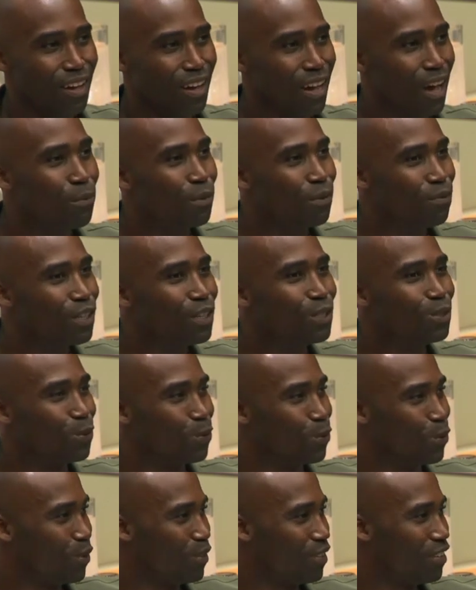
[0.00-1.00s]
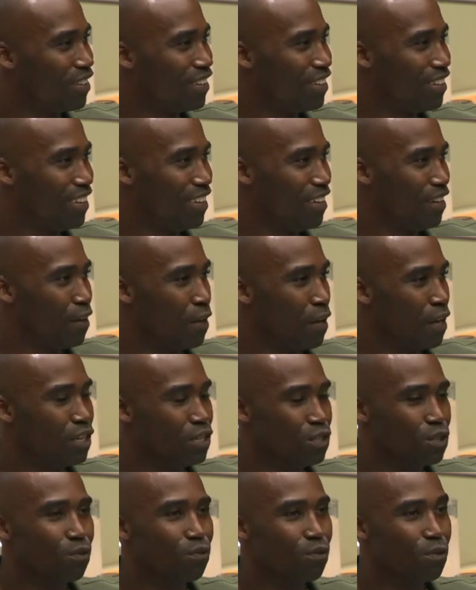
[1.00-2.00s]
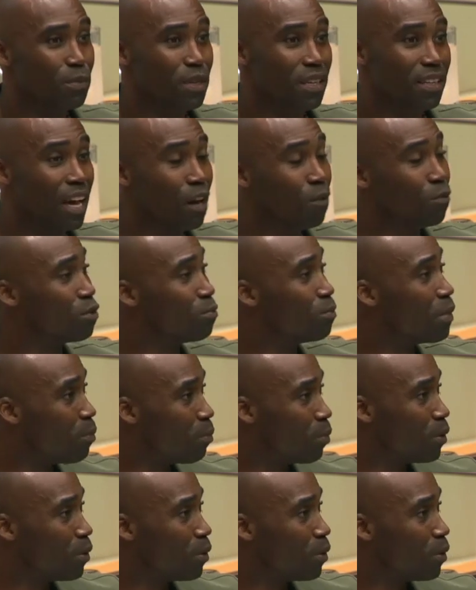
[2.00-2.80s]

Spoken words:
I'm a victor. And so for me, that was my